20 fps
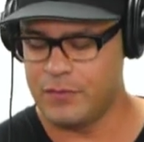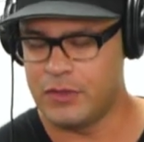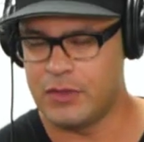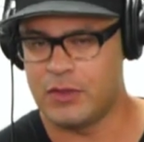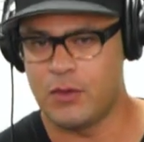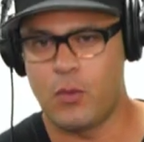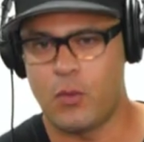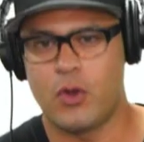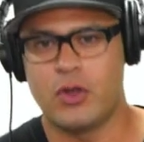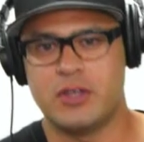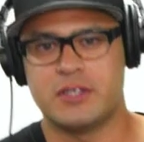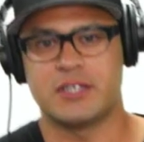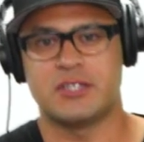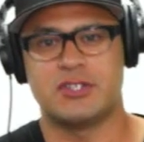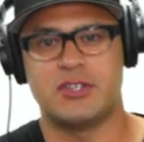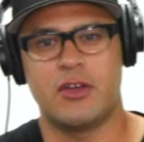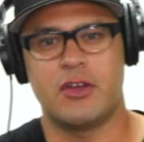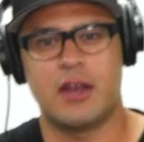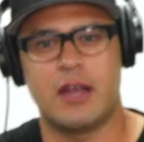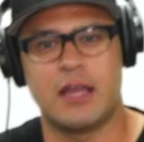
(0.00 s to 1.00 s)
words
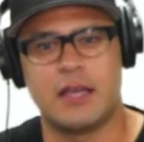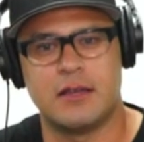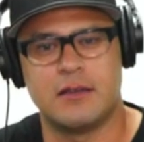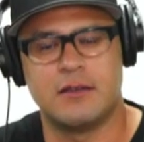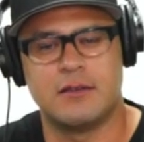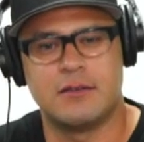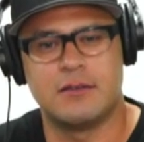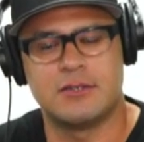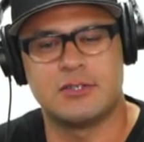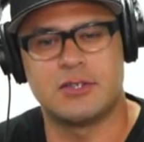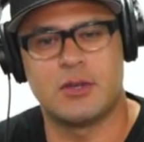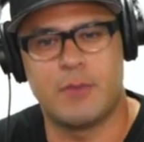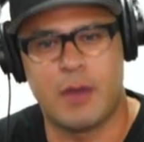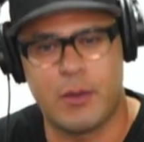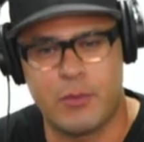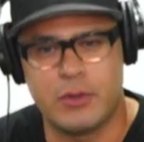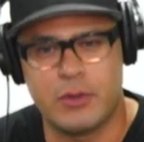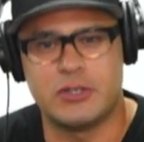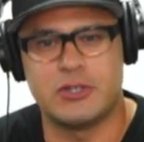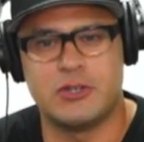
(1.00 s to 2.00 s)
externally? So
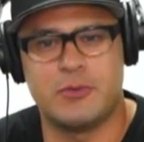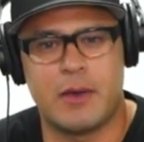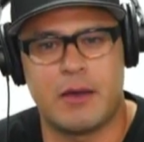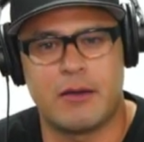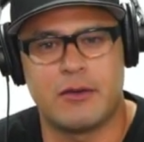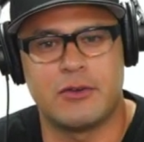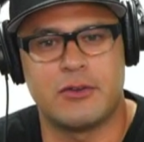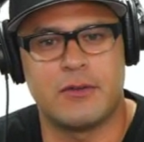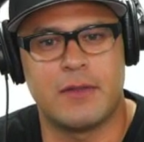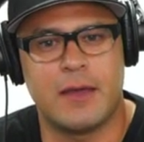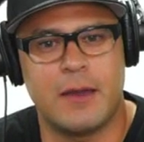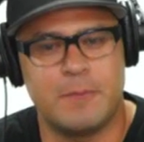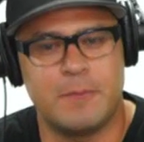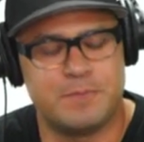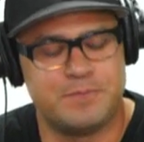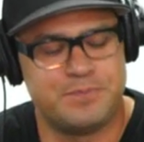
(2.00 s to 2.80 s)
maybe we should be able to do that.